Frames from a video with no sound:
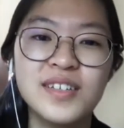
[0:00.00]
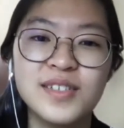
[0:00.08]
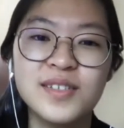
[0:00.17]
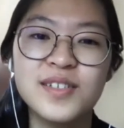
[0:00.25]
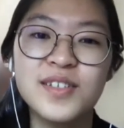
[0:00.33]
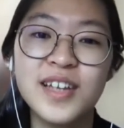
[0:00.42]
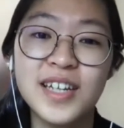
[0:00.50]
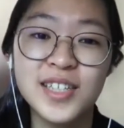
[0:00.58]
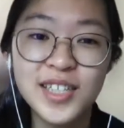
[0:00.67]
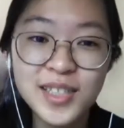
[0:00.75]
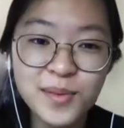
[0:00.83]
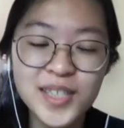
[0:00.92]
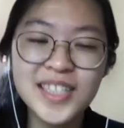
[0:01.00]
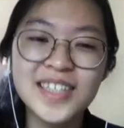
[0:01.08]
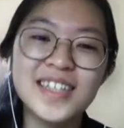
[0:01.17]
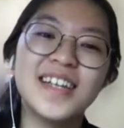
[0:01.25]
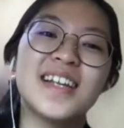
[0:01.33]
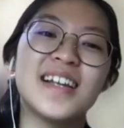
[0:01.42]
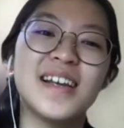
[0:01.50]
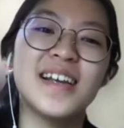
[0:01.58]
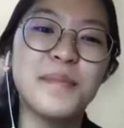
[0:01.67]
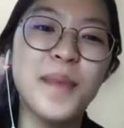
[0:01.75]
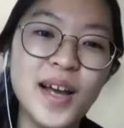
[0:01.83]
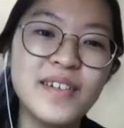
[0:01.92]
so you can just watch it and
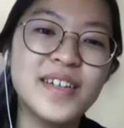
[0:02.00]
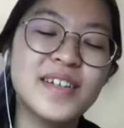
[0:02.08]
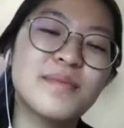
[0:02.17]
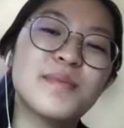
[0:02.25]
admire it